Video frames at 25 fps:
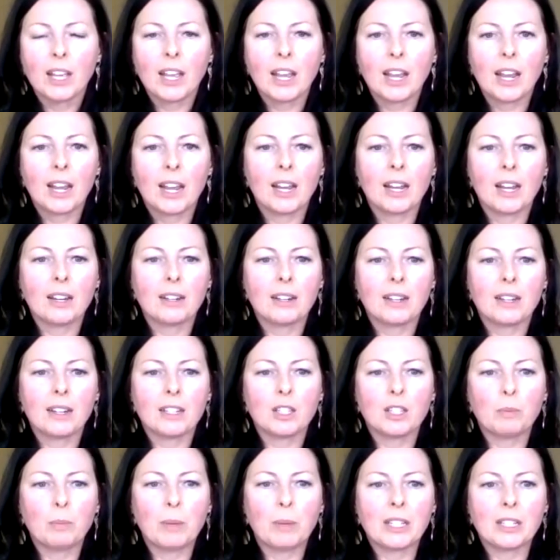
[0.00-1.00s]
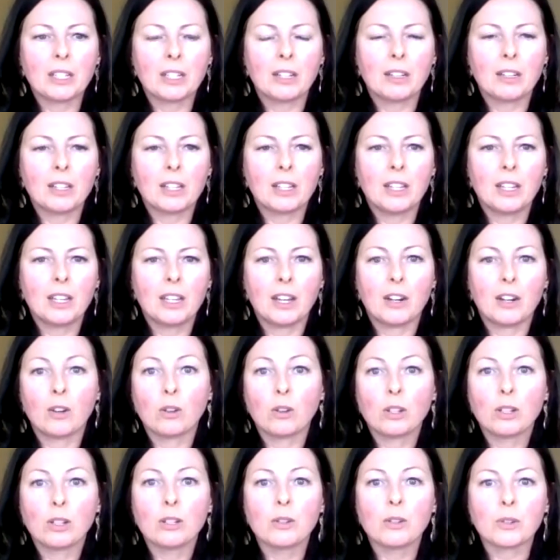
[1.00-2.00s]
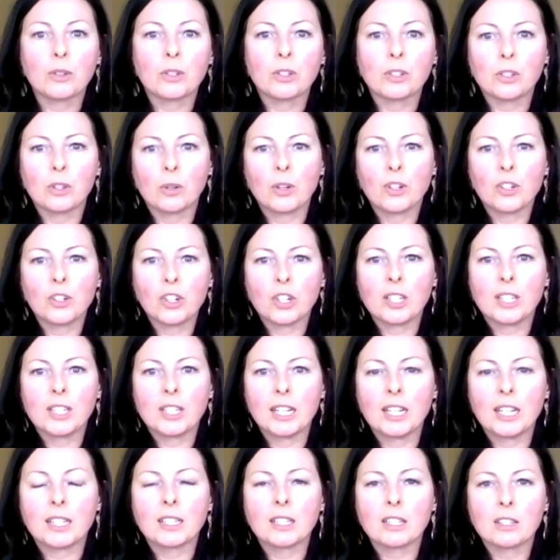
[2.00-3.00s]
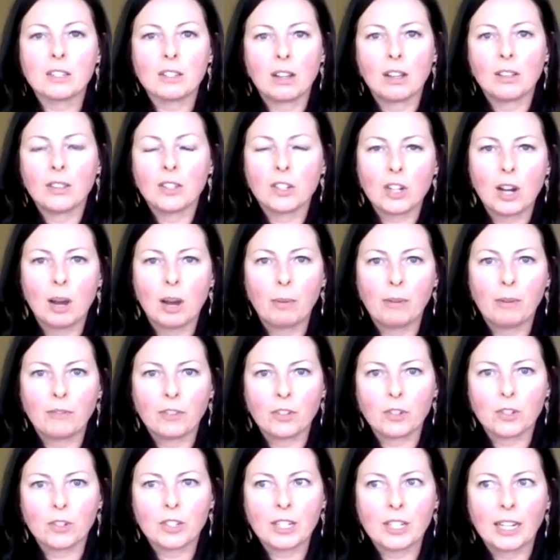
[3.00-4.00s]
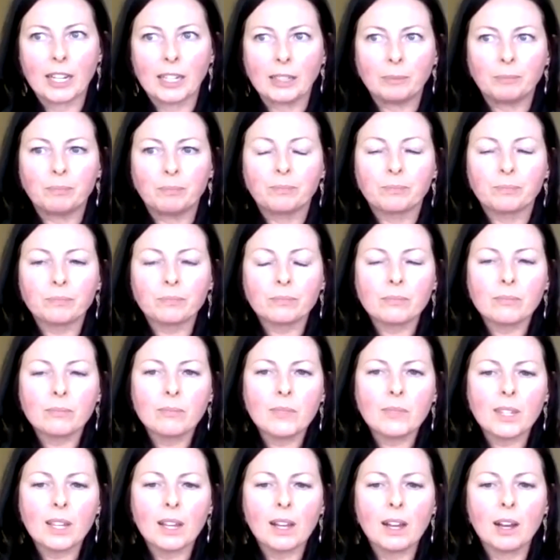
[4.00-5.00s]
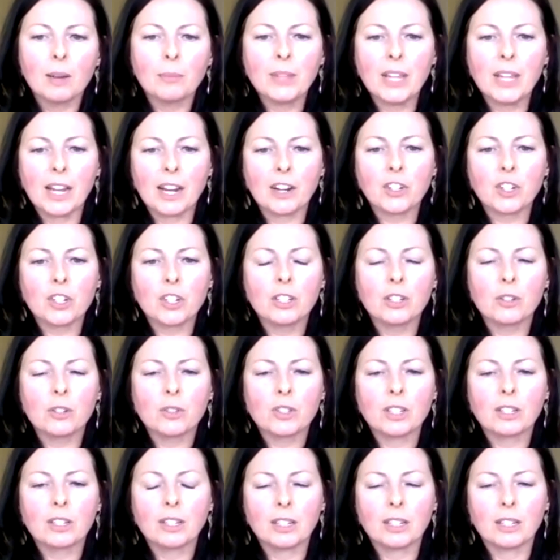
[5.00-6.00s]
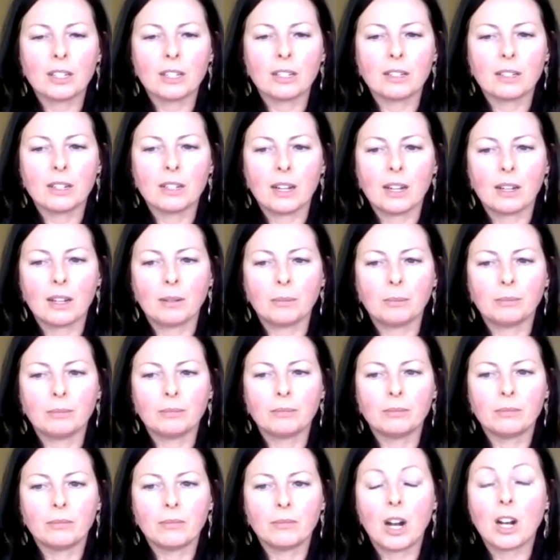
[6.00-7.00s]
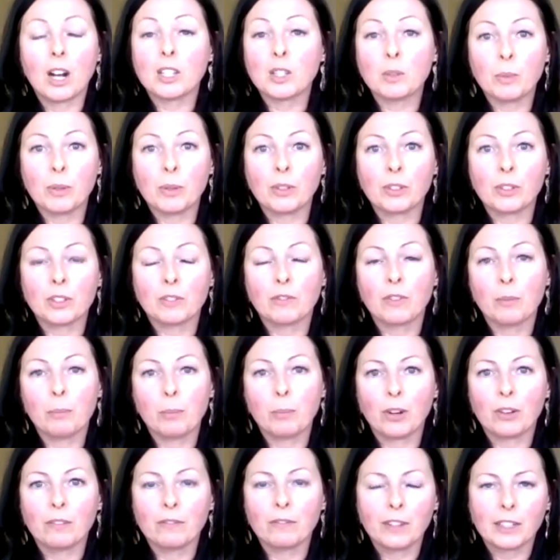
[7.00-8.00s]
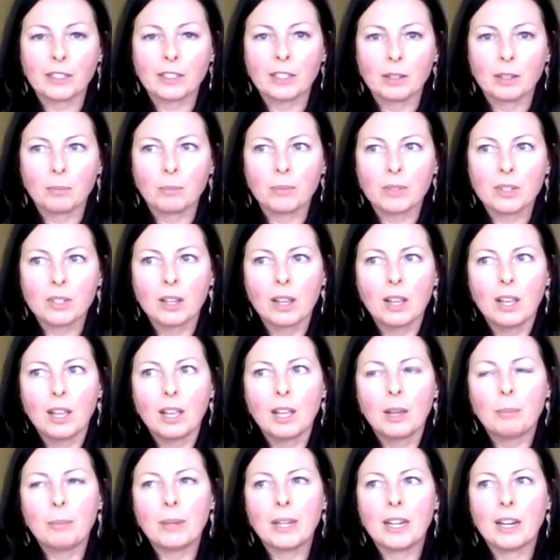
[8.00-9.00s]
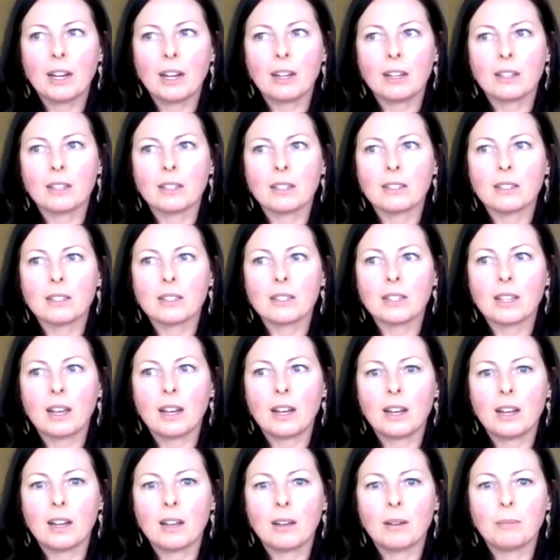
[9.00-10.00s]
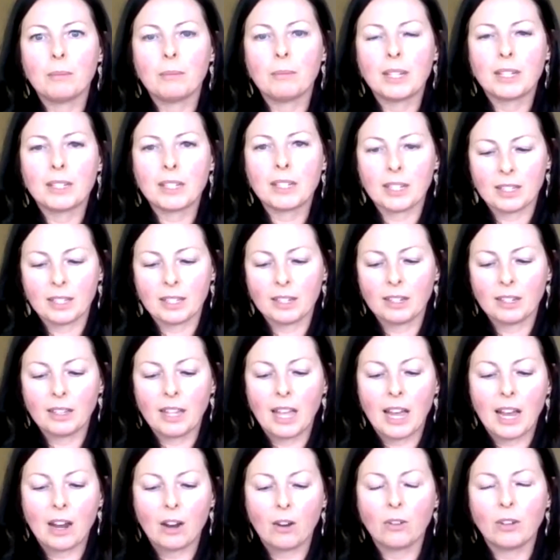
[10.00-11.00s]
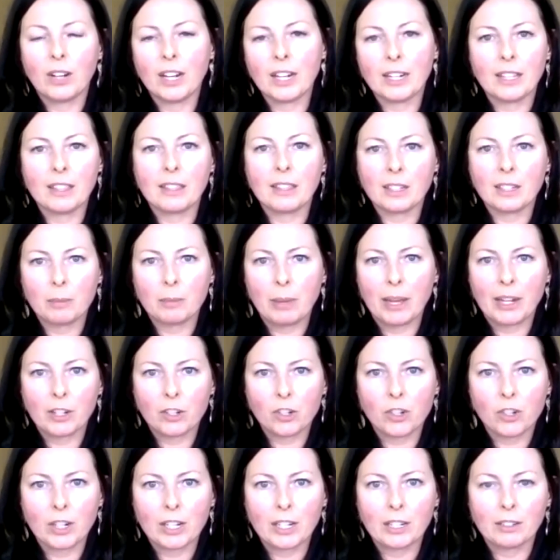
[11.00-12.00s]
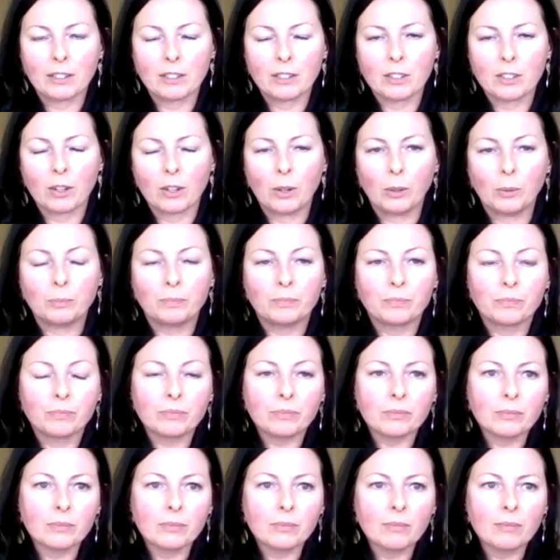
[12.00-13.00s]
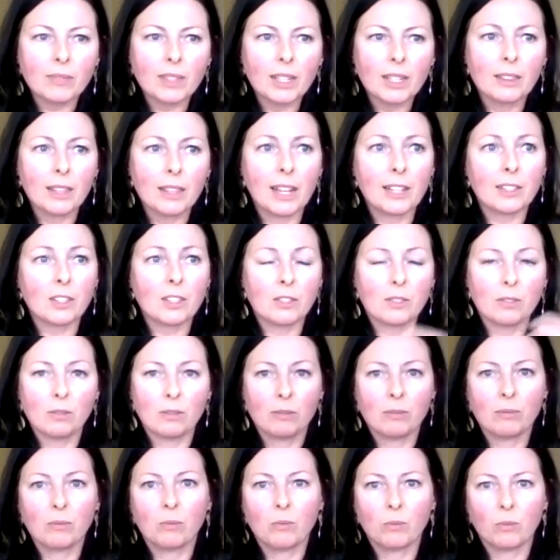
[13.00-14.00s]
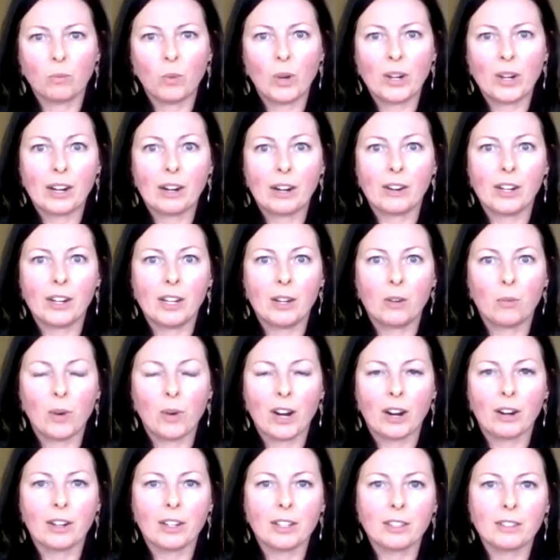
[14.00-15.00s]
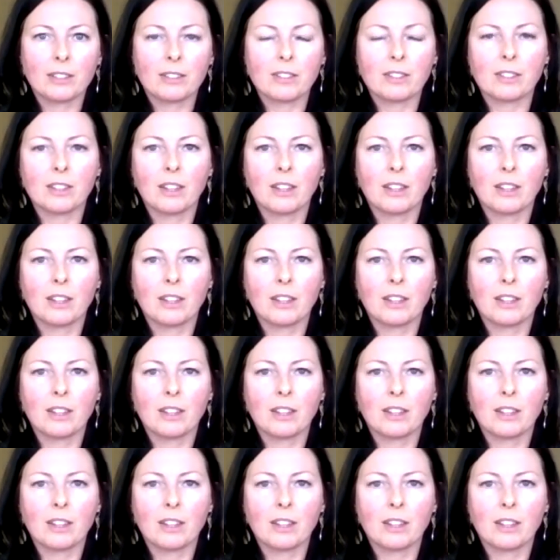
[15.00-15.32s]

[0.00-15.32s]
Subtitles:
And it's basically an occlusive, so it just sits on the top of your skin. They actually use it in hospitals for burn victims because it doesn't allow anything to penetrate. So that's one area where it